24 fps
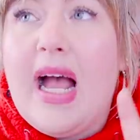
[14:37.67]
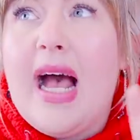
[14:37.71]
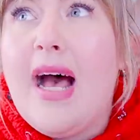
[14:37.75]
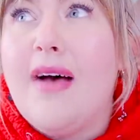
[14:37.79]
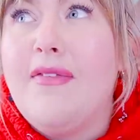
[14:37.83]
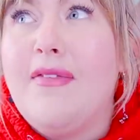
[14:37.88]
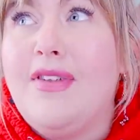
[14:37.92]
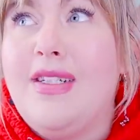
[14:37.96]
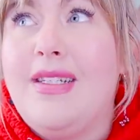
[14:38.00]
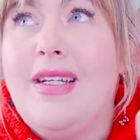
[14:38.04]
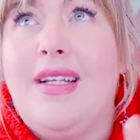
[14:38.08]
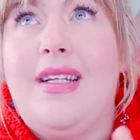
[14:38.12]
I
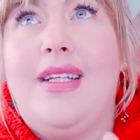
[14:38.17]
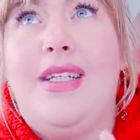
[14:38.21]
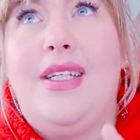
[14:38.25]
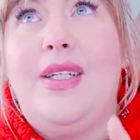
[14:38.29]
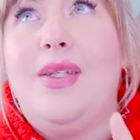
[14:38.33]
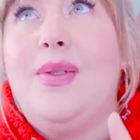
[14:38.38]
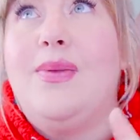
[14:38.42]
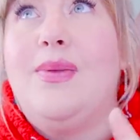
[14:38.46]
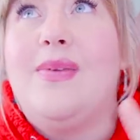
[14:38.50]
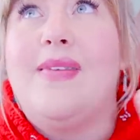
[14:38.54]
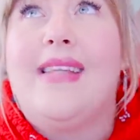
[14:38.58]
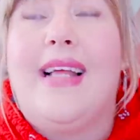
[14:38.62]
haven't
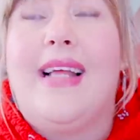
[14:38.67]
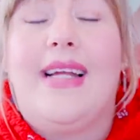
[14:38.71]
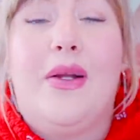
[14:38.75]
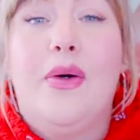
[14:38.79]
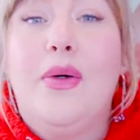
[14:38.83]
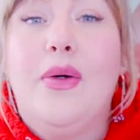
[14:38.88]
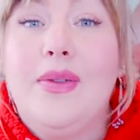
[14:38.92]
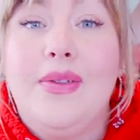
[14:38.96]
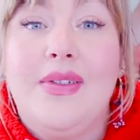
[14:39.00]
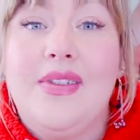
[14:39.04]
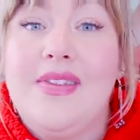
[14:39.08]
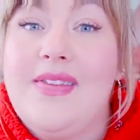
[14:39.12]
used like
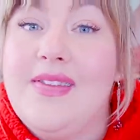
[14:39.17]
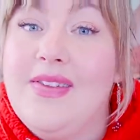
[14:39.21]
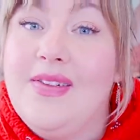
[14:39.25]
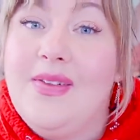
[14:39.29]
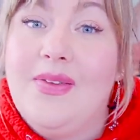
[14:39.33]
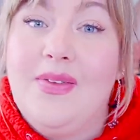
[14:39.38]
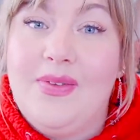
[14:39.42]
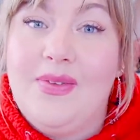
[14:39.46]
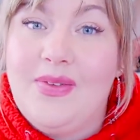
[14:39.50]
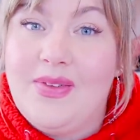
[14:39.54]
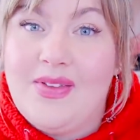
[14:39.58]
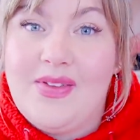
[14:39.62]
hundreds and
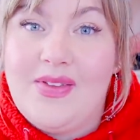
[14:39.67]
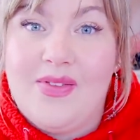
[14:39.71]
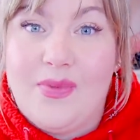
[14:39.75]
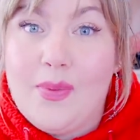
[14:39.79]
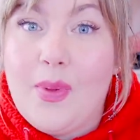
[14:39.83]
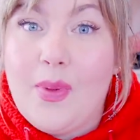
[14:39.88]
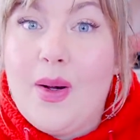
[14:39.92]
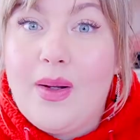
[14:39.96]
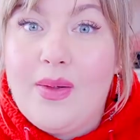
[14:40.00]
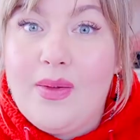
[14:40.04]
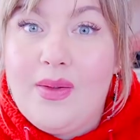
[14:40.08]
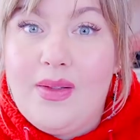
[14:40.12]
hundreds of
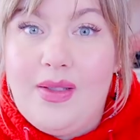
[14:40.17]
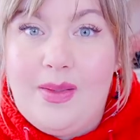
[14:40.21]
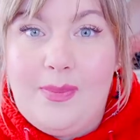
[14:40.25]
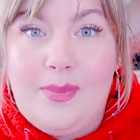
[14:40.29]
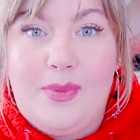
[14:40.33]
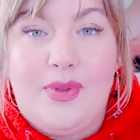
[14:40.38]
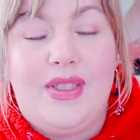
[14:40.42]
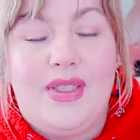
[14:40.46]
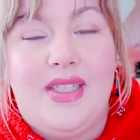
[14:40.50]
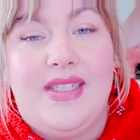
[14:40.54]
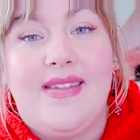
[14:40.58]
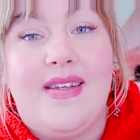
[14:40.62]
watercolour
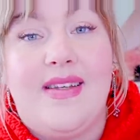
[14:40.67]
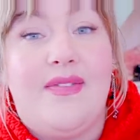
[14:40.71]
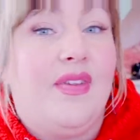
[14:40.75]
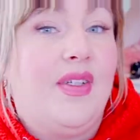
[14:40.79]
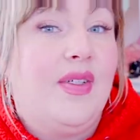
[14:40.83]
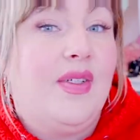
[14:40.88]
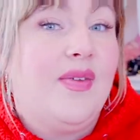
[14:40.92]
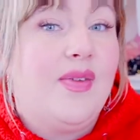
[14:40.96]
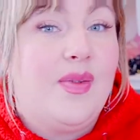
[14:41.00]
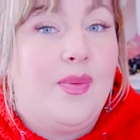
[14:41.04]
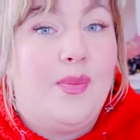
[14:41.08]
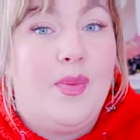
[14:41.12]
brushes. I've
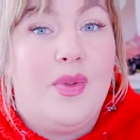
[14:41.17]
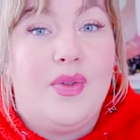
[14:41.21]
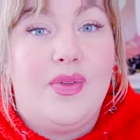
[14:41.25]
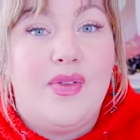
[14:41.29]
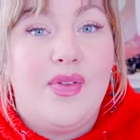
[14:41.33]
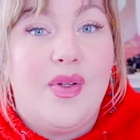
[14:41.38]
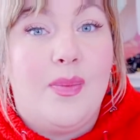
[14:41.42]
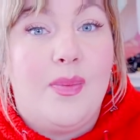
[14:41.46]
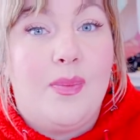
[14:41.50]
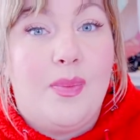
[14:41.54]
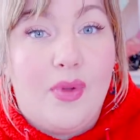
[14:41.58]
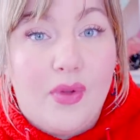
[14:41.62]
used the
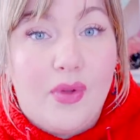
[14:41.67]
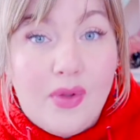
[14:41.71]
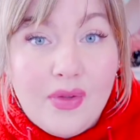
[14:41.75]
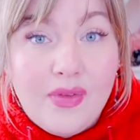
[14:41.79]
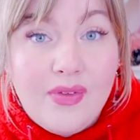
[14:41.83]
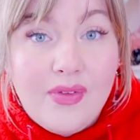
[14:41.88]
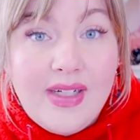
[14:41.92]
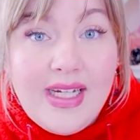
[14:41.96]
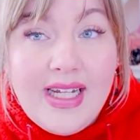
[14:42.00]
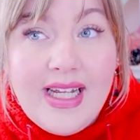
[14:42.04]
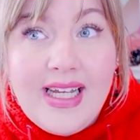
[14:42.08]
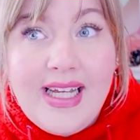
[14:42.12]
ones on
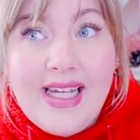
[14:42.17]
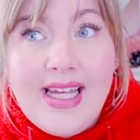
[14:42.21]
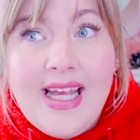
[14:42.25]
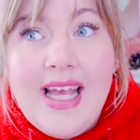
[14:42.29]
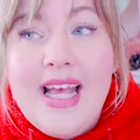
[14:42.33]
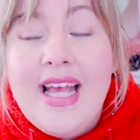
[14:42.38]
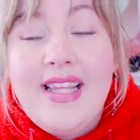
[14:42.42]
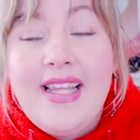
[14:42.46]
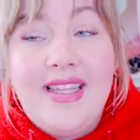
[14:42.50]
Procreate.